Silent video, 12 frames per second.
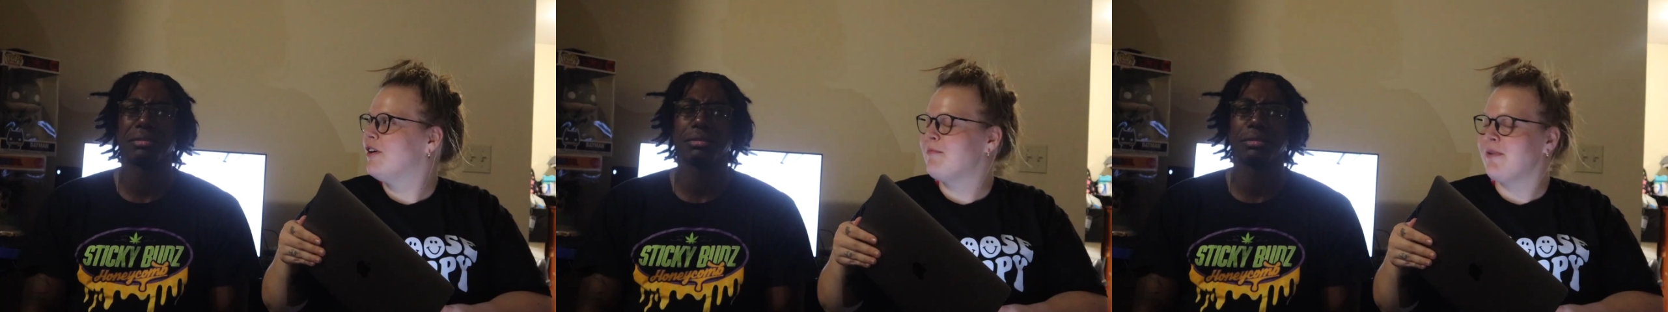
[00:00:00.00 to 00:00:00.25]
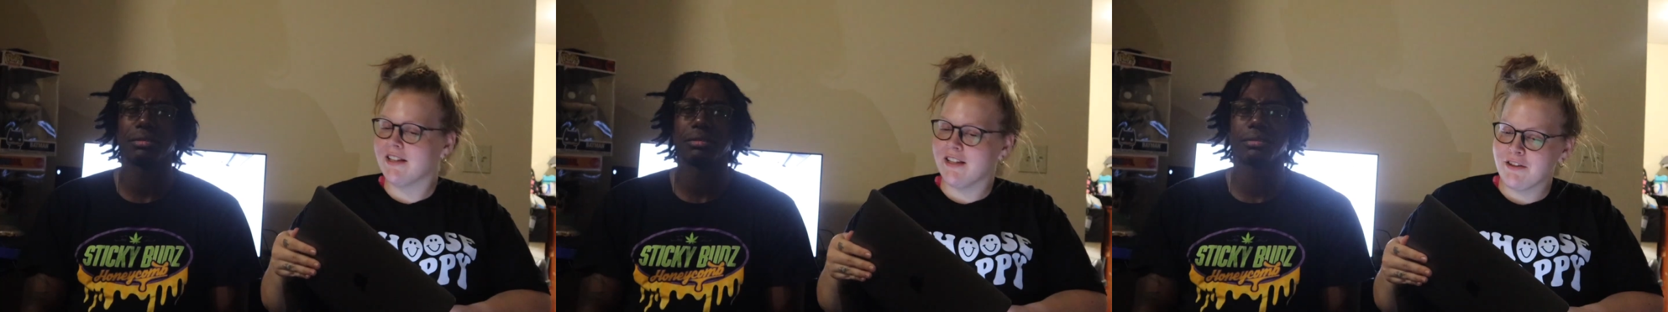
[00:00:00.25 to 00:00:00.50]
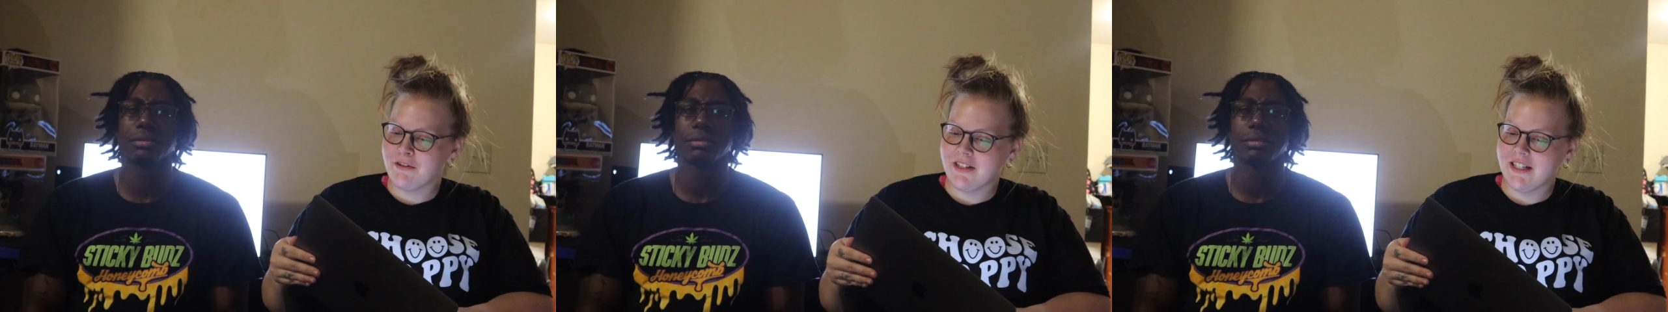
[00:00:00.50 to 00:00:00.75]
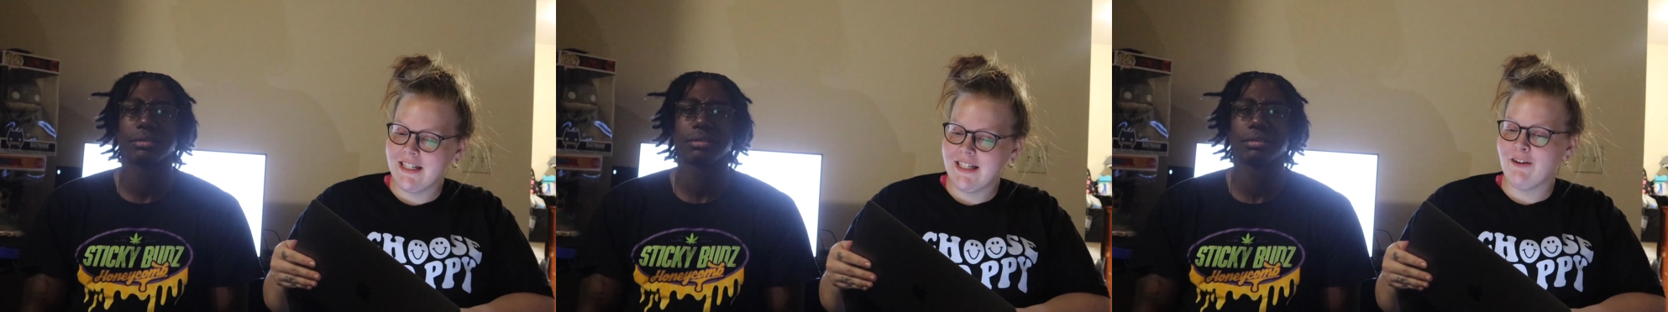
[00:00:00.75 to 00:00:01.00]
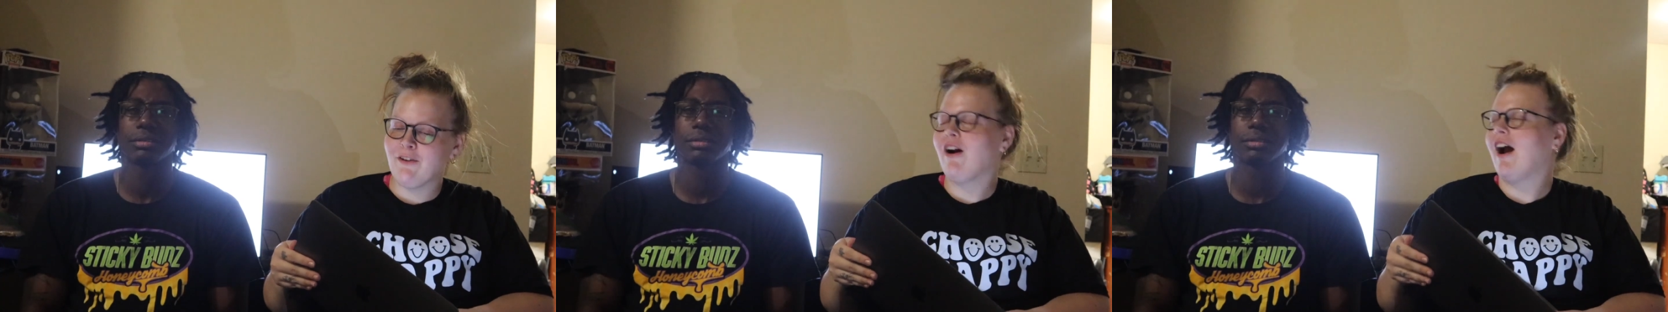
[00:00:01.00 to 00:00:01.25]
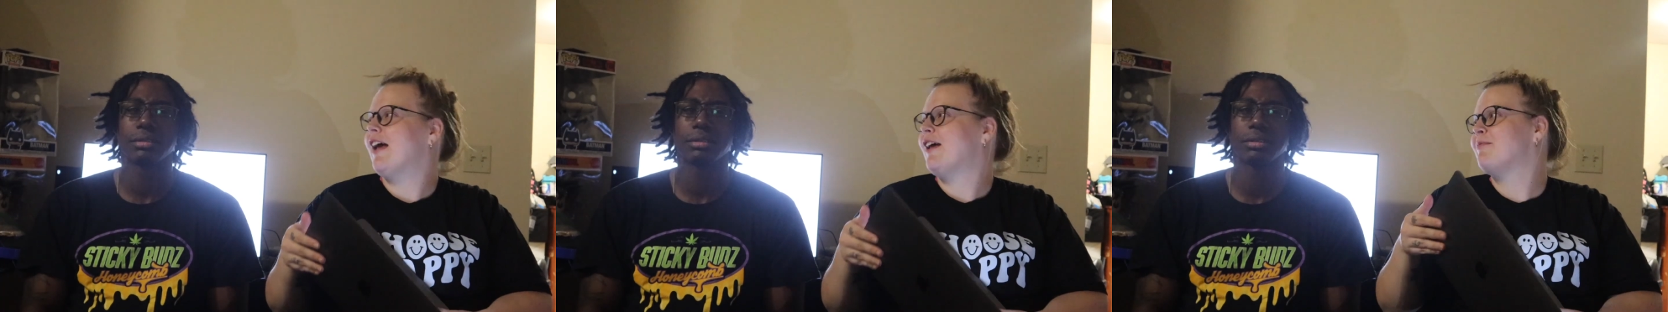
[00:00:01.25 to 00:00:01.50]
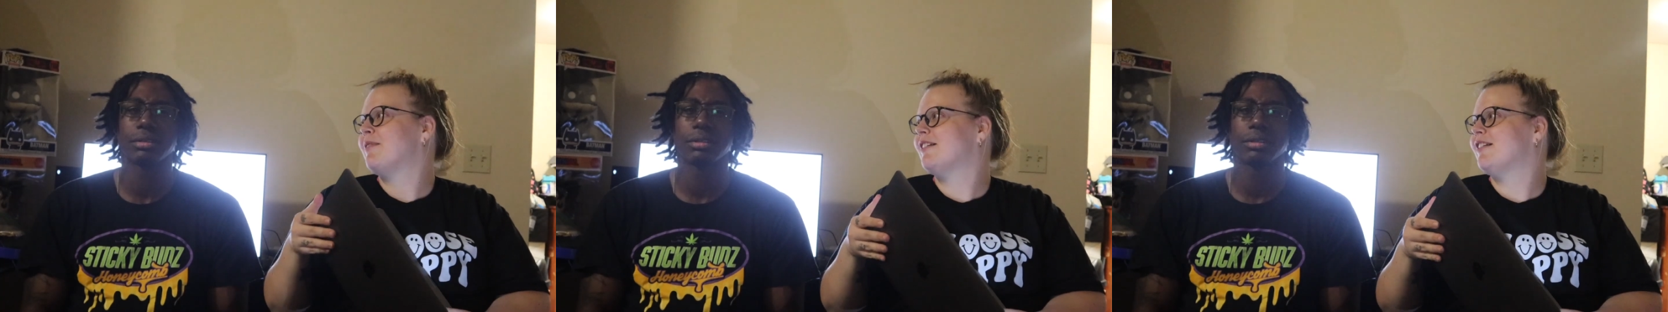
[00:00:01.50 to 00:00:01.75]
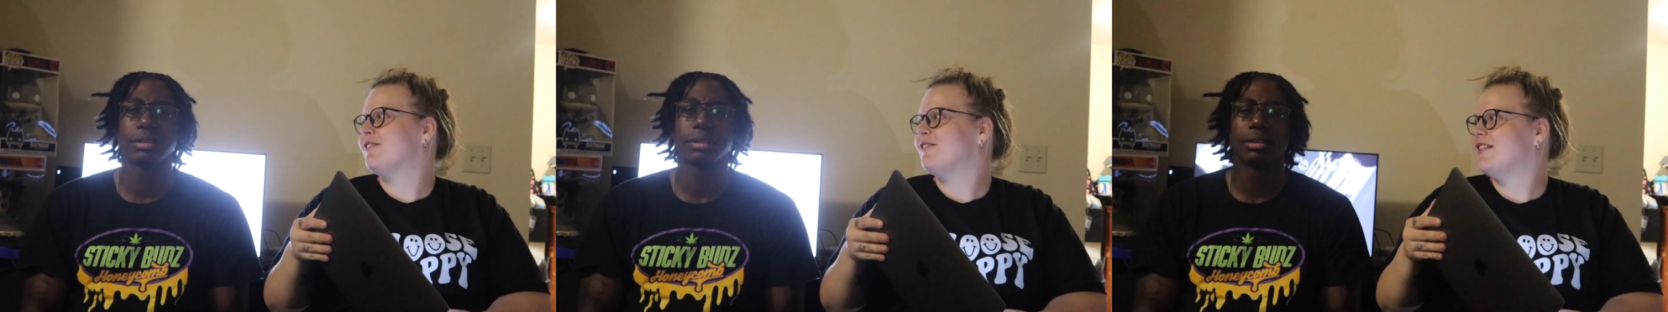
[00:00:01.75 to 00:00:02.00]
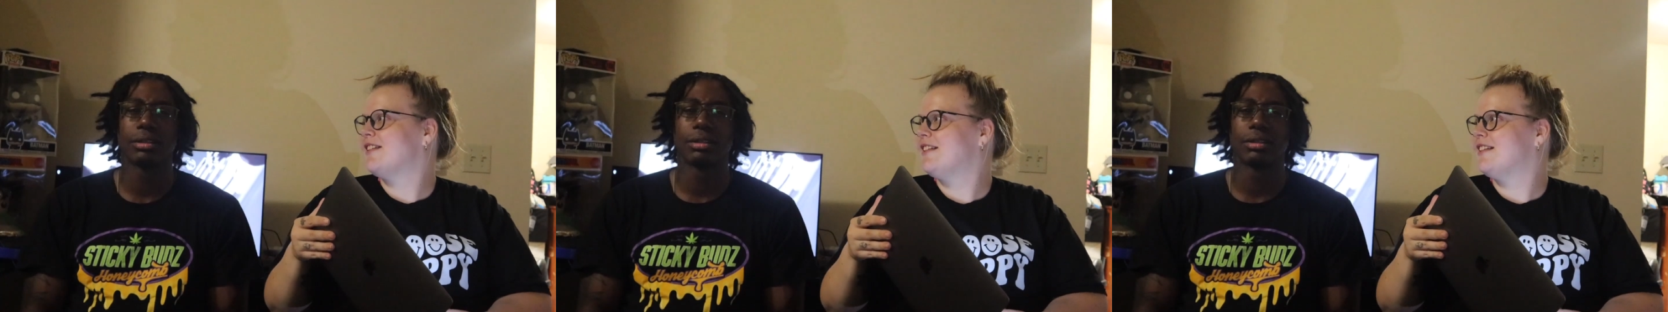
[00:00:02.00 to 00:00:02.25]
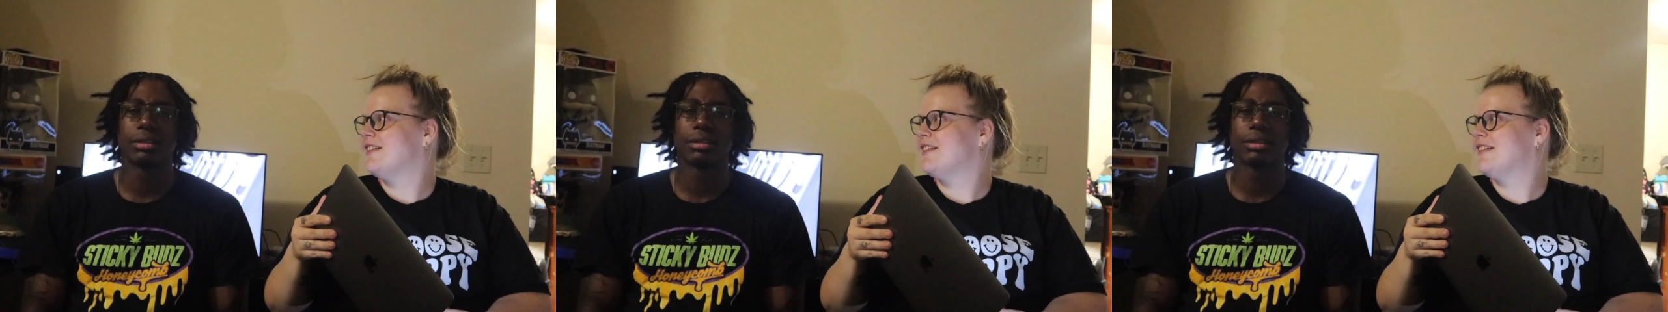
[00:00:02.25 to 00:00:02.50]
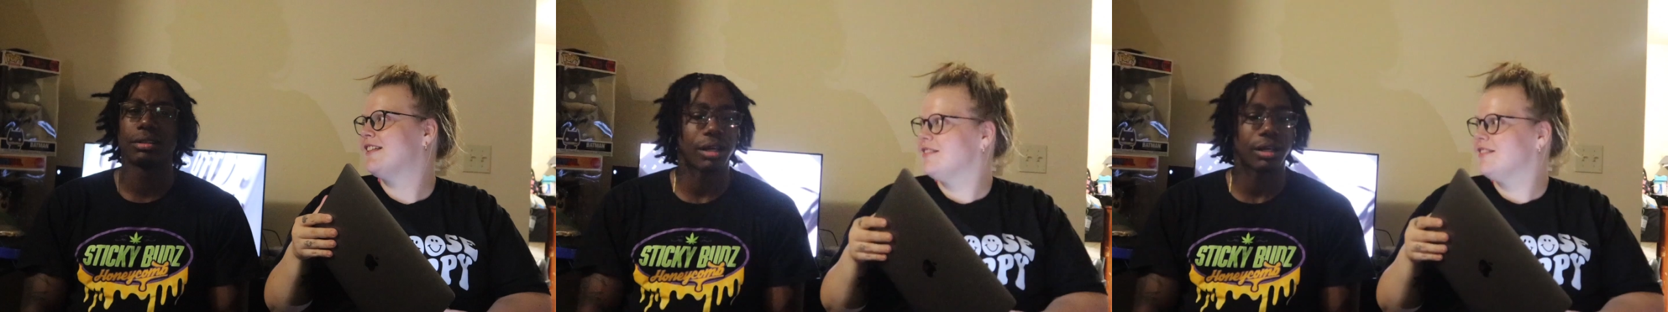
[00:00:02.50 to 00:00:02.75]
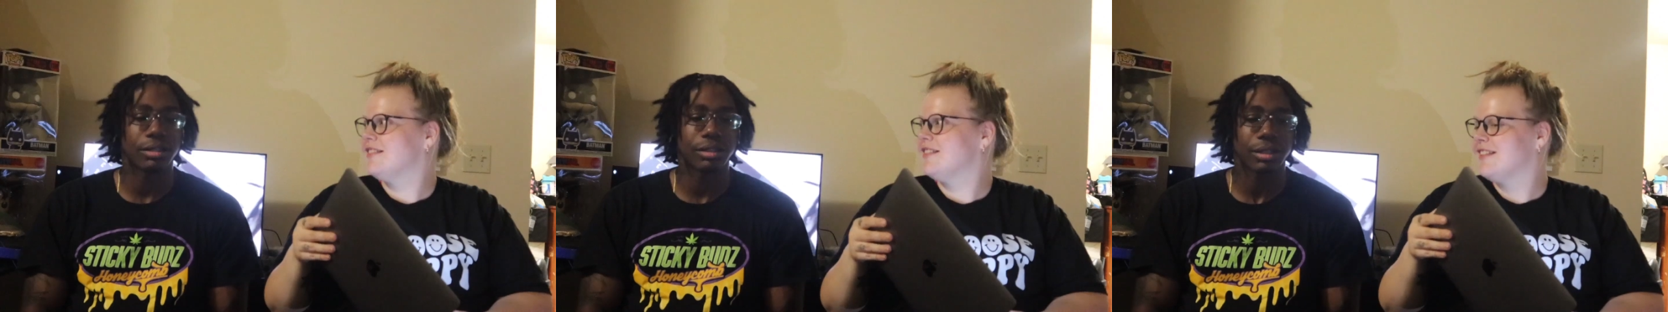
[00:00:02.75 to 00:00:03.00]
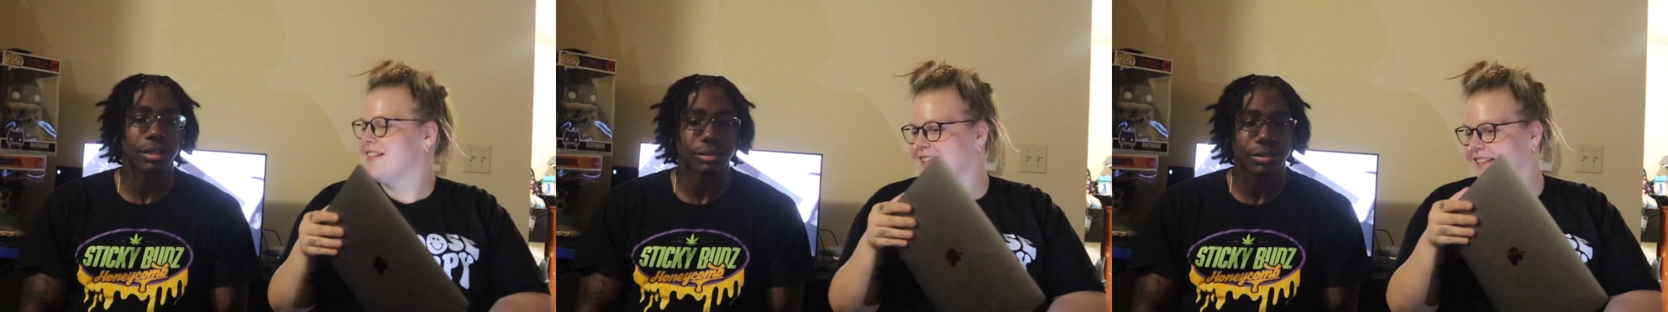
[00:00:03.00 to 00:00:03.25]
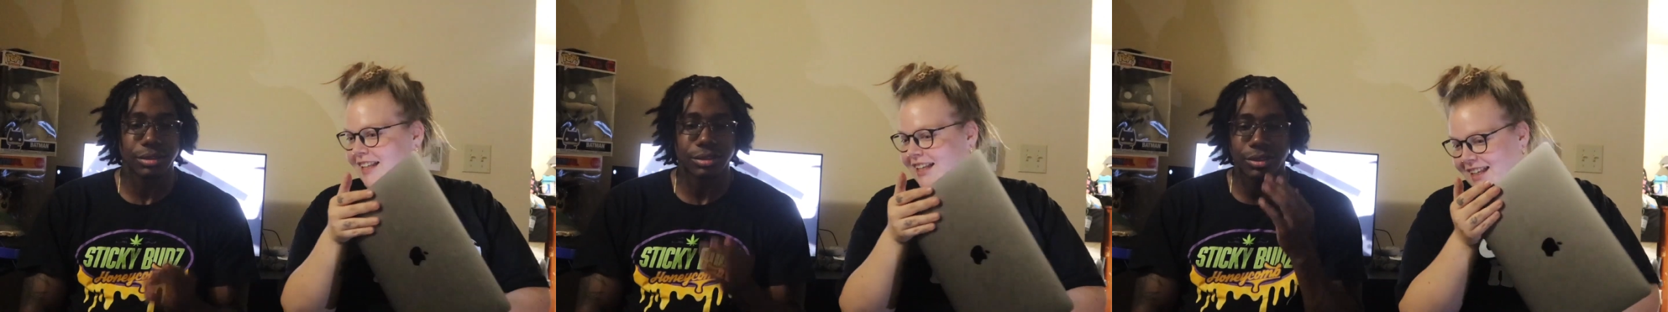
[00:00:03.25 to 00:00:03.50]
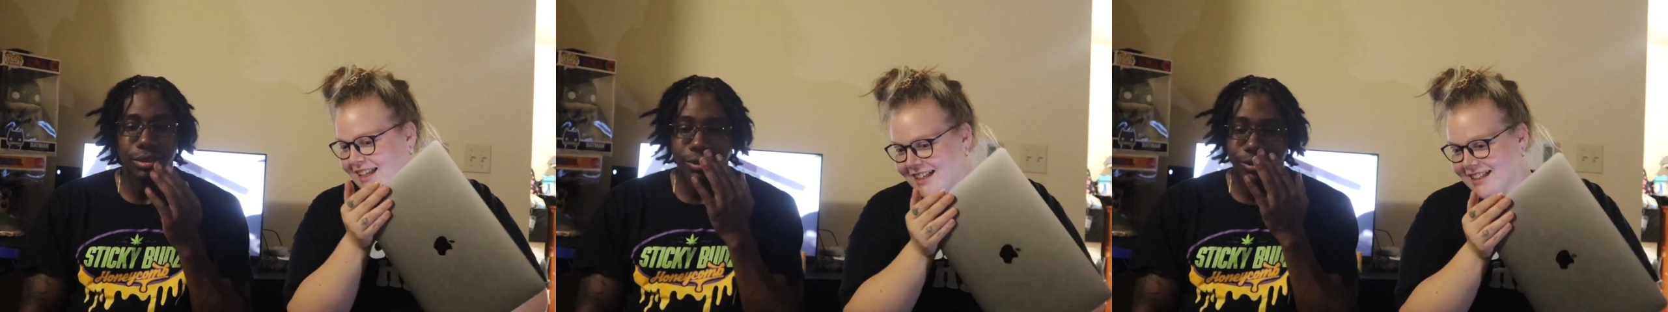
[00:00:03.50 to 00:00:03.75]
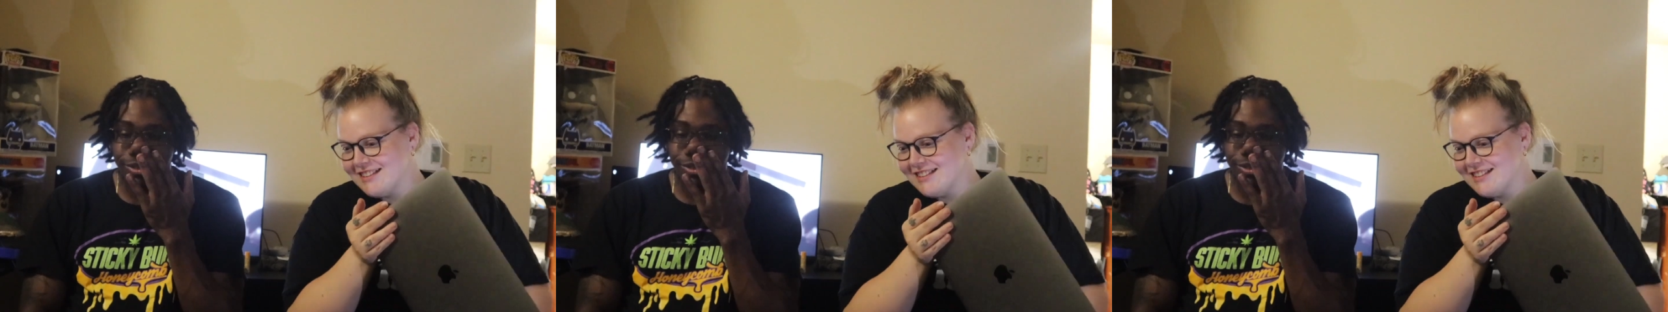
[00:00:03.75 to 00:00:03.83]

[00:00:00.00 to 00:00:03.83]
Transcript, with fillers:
Speaker 1: can pick the three, or I can pick the three.
Speaker 2: Uh, I think I'll just drink.